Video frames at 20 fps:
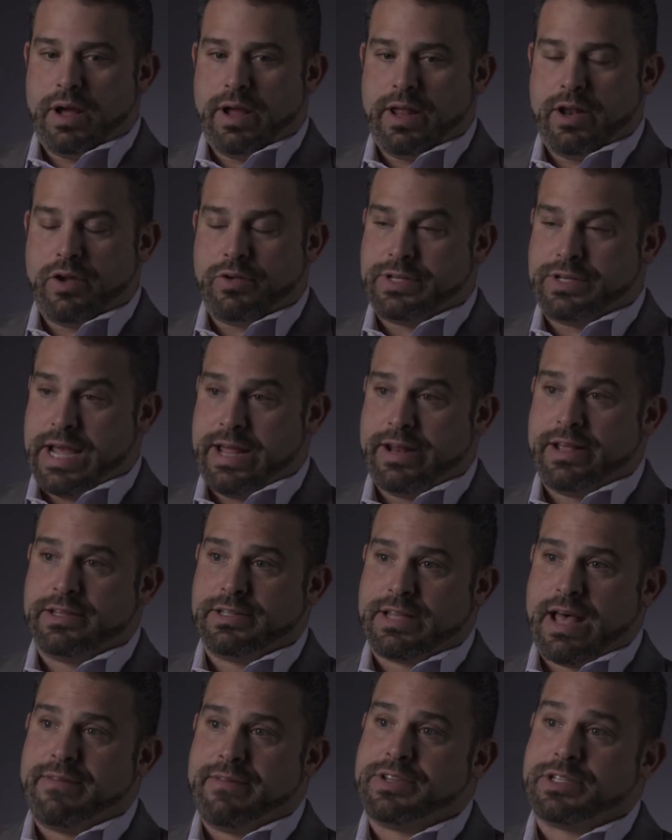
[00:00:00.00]
Right. Data
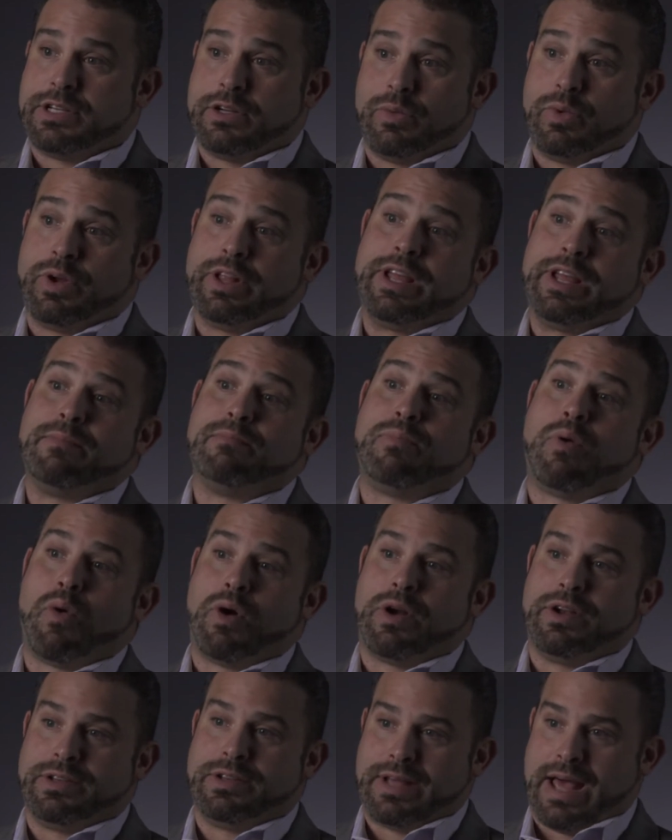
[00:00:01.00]
is obviously really
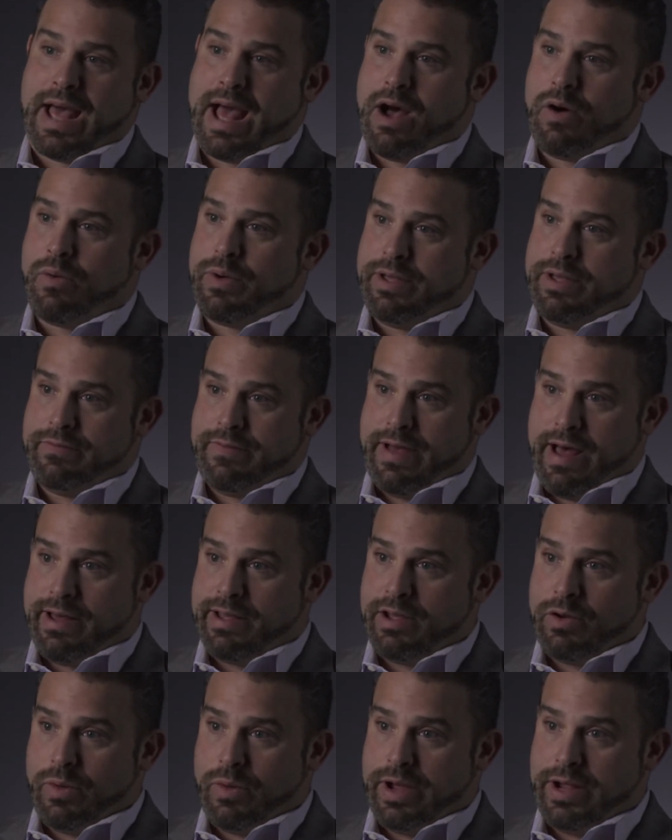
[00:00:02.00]
important to how we
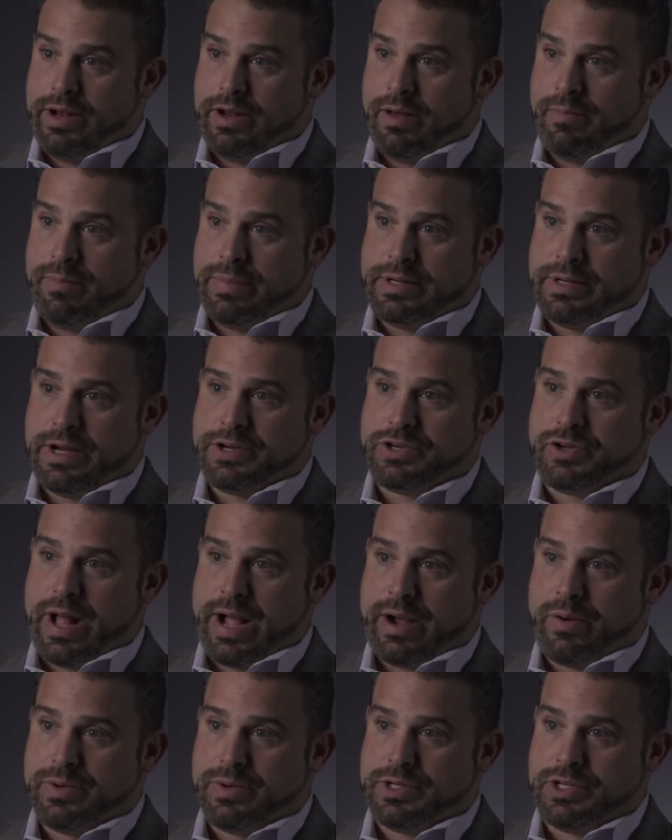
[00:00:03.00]
evaluate a potential
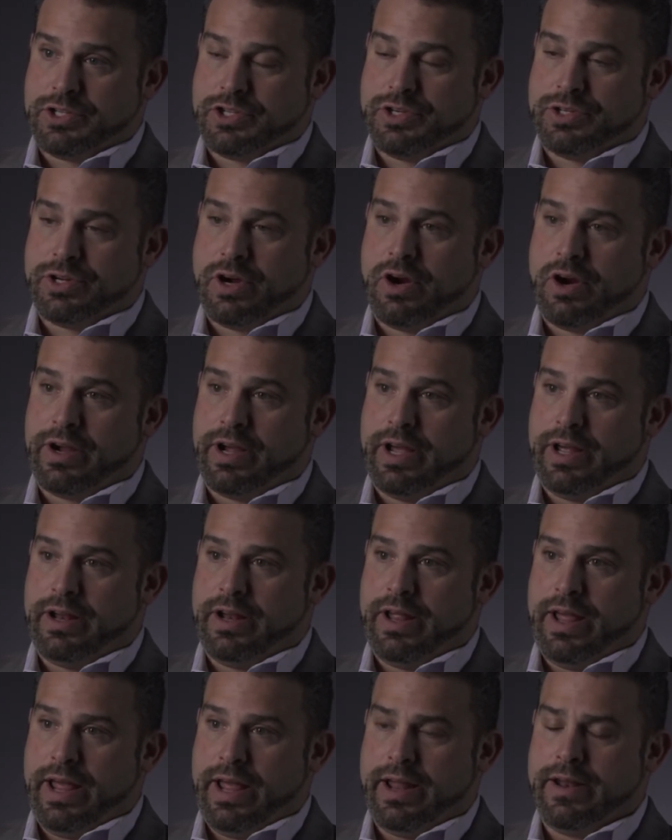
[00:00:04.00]
acquisition target,
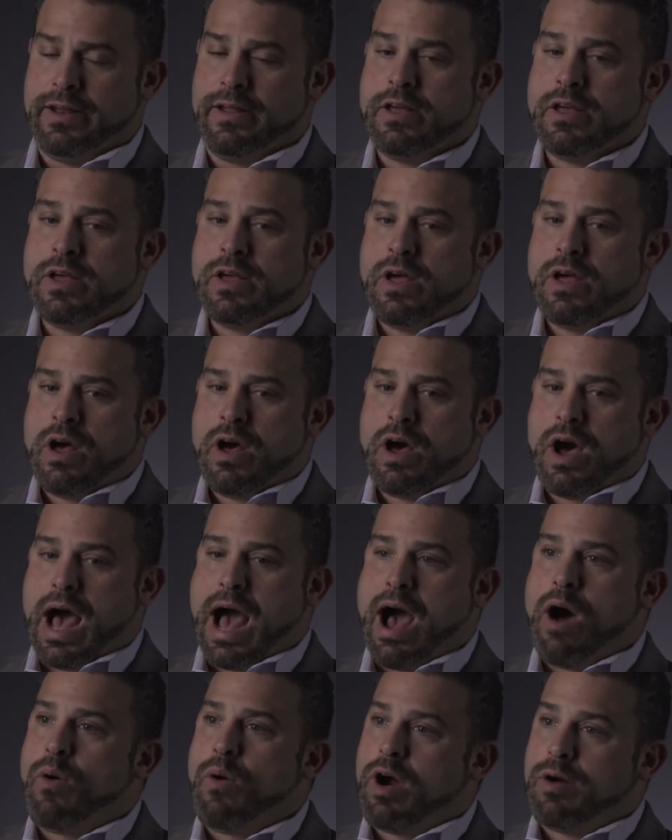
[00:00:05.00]
and
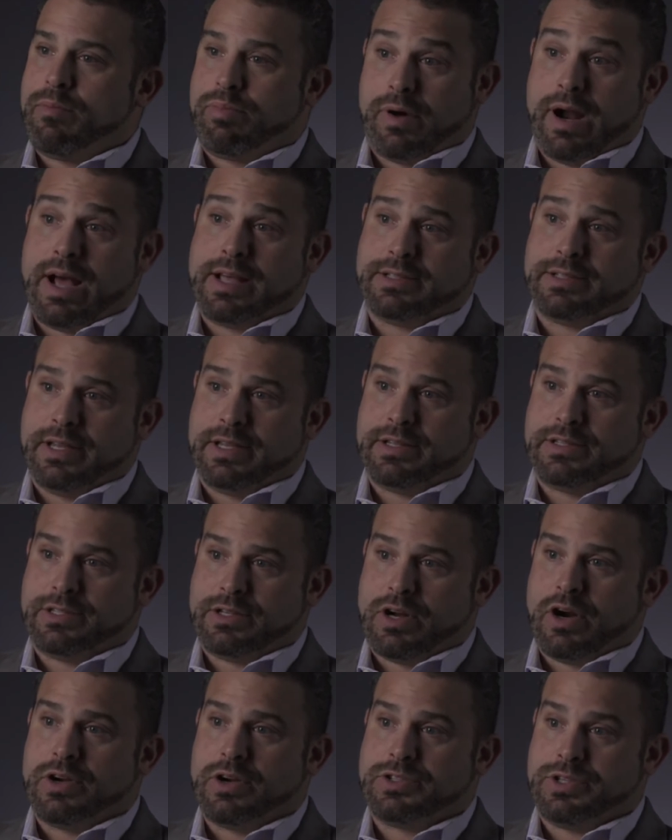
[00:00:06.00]
how our process
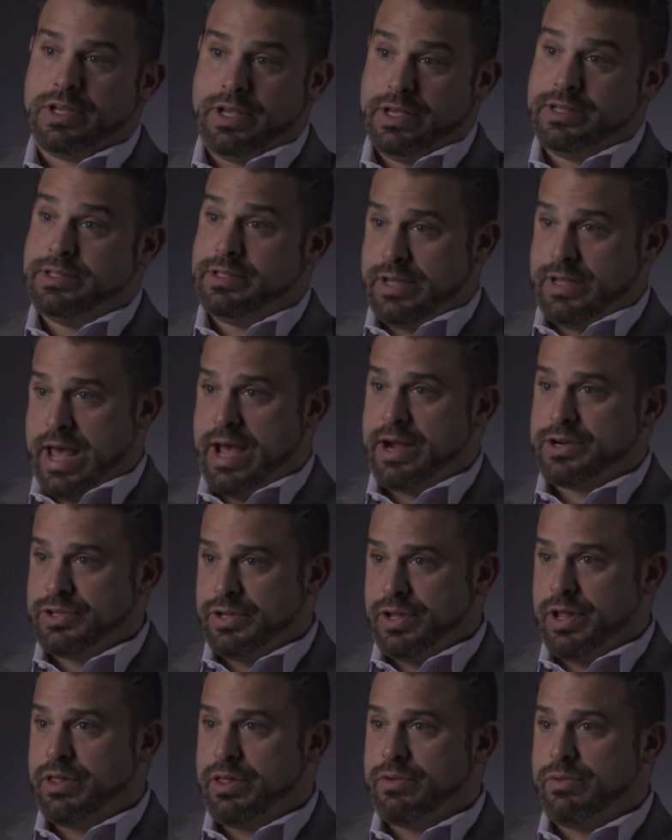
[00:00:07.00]
starts is
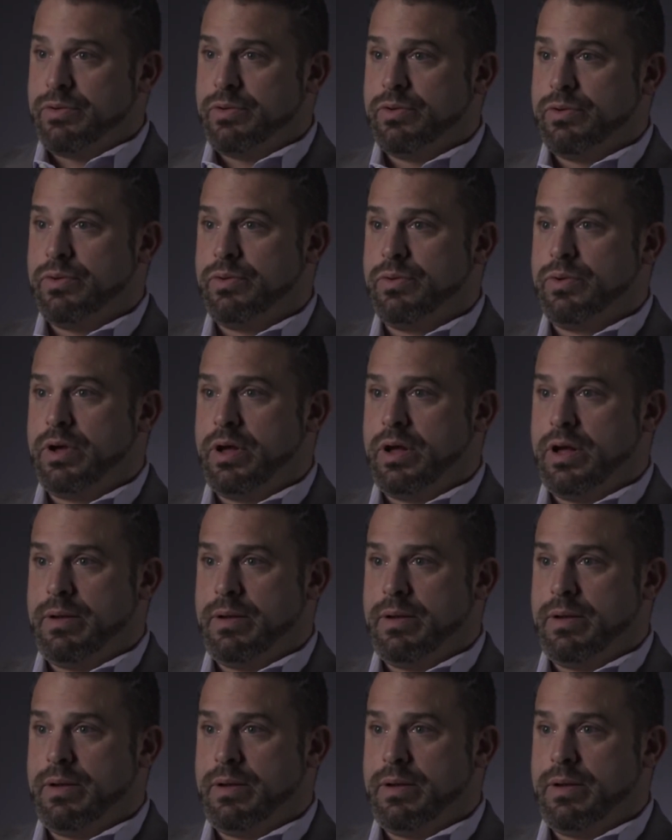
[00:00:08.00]
actually through